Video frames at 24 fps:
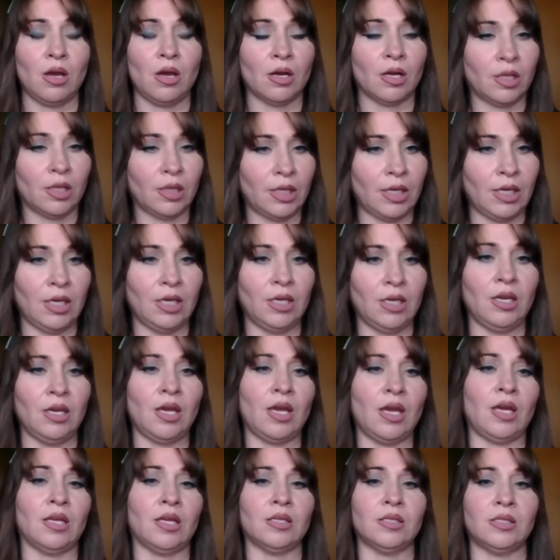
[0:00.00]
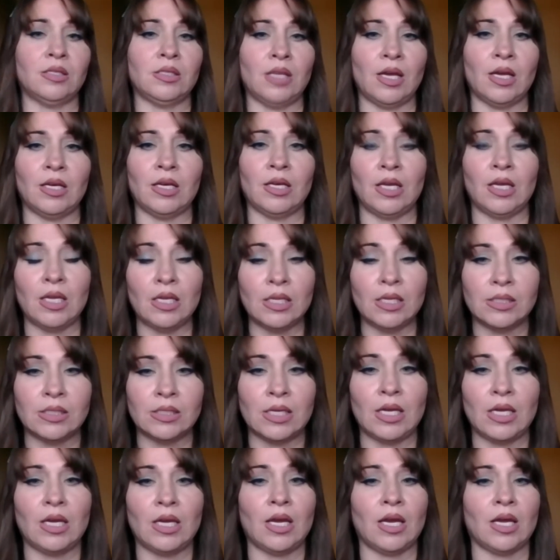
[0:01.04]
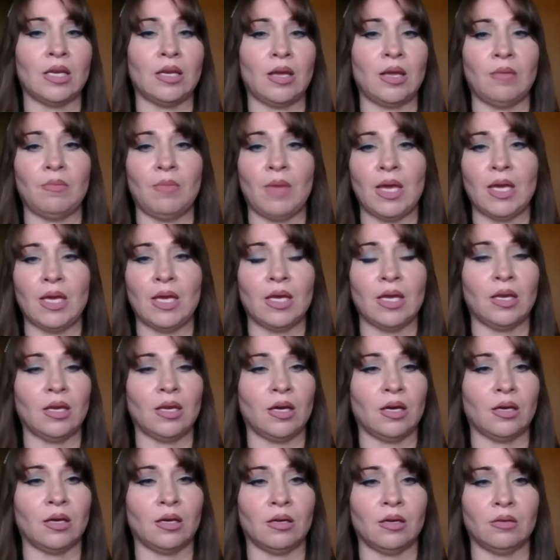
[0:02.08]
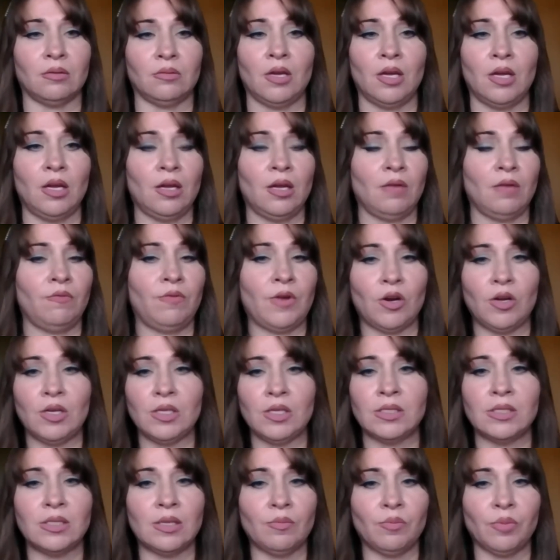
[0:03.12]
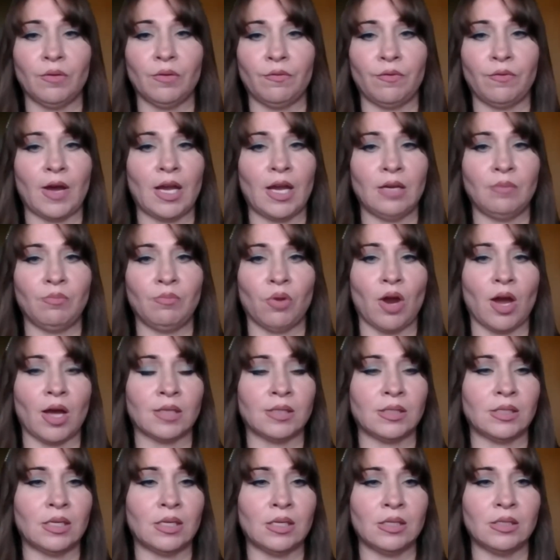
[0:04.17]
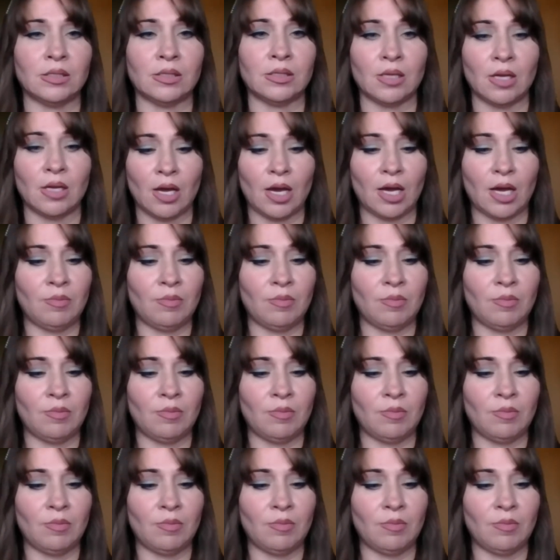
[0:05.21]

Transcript: clean and easy, and make it a very simplified process.